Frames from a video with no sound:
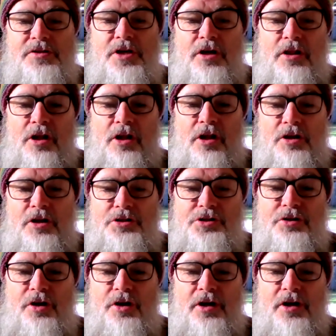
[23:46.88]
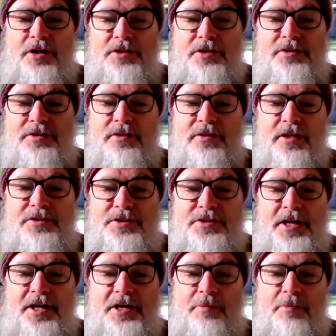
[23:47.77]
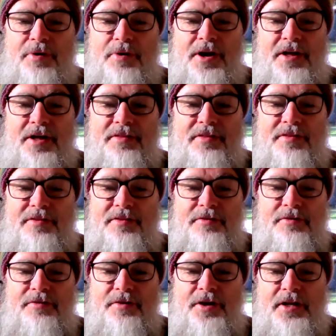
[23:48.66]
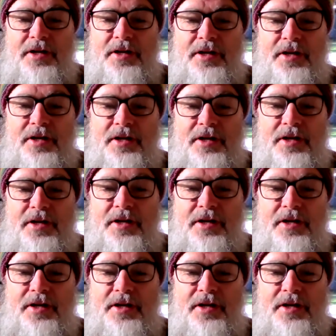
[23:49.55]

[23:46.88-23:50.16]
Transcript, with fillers: So close your eyes. Let's take a breath. Ready?